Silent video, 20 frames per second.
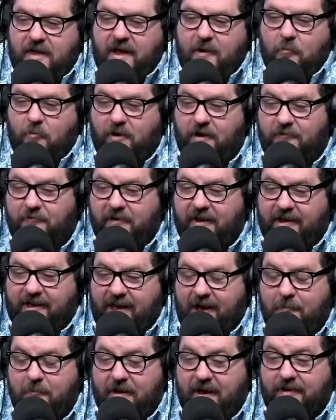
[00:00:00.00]
And what if I
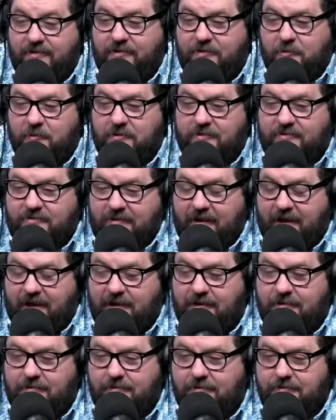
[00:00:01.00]
came back to you and
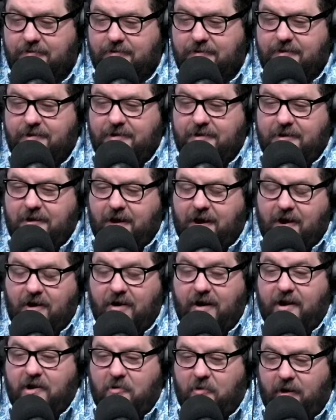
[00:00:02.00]
said,
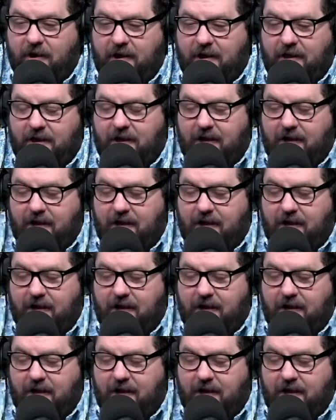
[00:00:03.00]
all right, great.